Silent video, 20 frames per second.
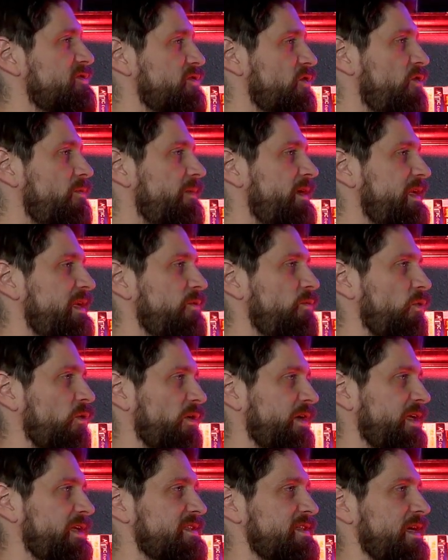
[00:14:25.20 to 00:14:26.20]
so many
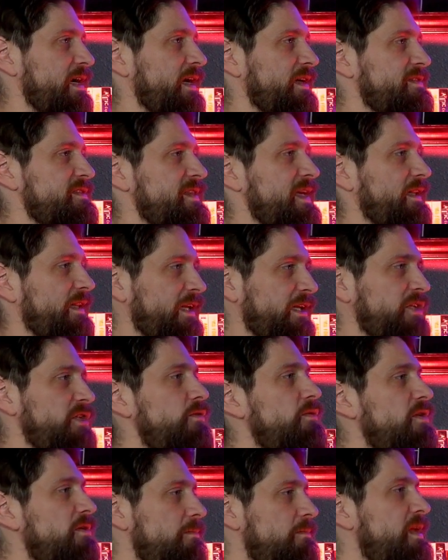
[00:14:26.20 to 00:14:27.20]
warning signs that like
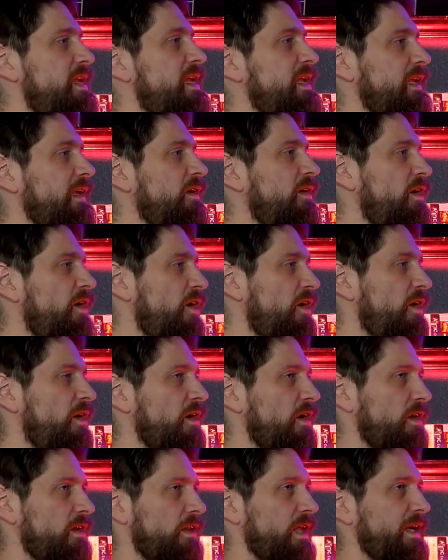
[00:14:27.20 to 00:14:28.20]
you and me,
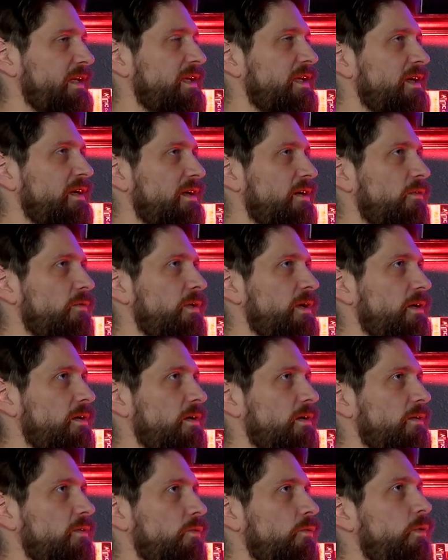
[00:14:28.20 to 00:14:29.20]
like
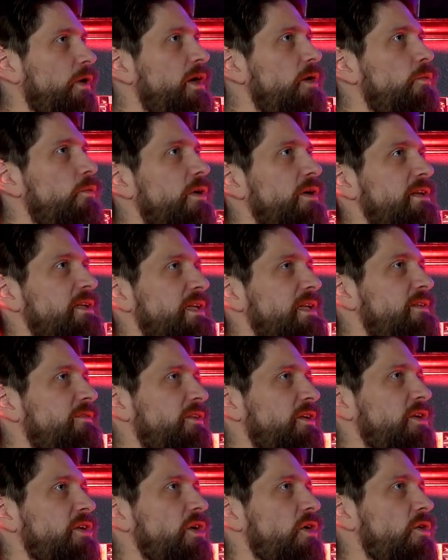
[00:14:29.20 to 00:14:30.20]
we wouldn't
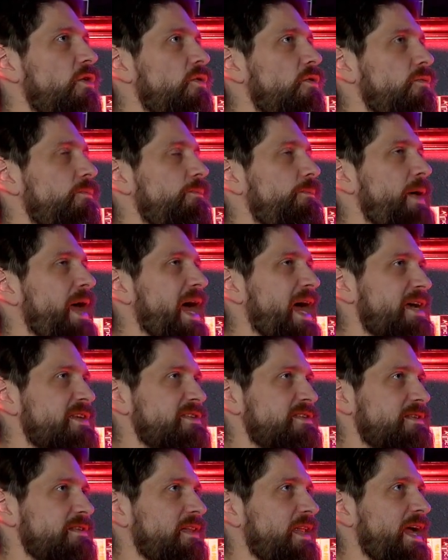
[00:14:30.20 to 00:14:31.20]
even go
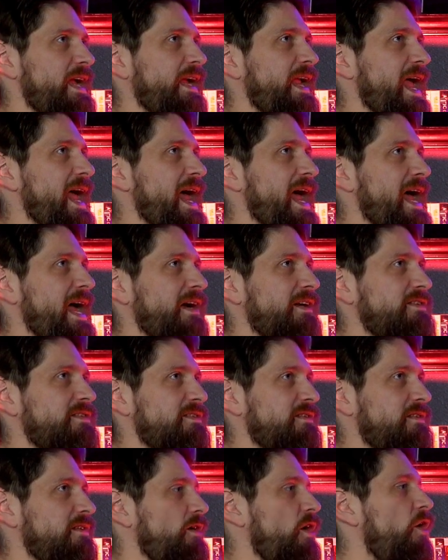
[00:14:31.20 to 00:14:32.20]
past like
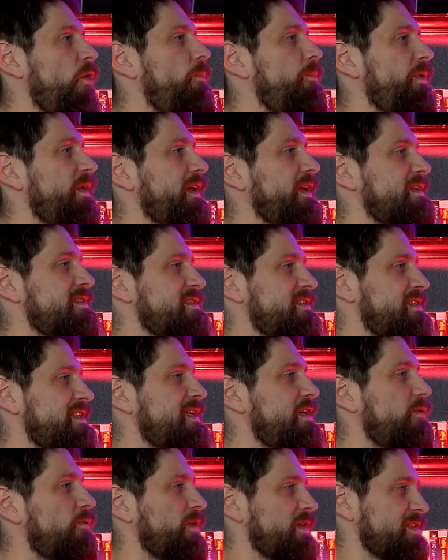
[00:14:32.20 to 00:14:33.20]
the opening
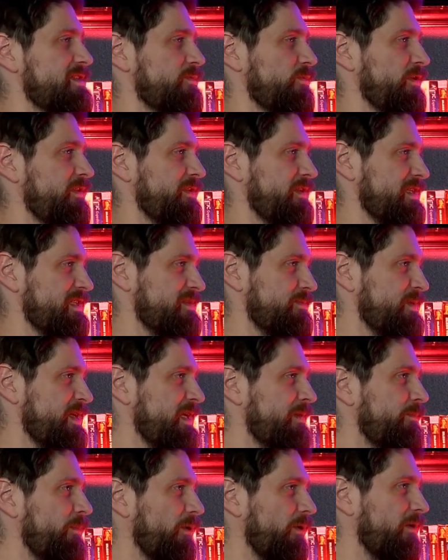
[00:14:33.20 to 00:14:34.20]
sequence with these
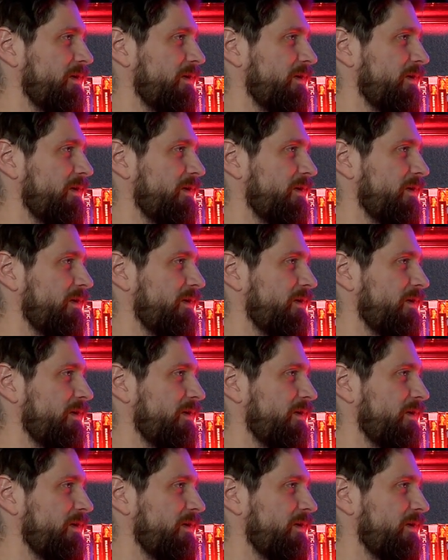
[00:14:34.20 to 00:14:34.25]
people.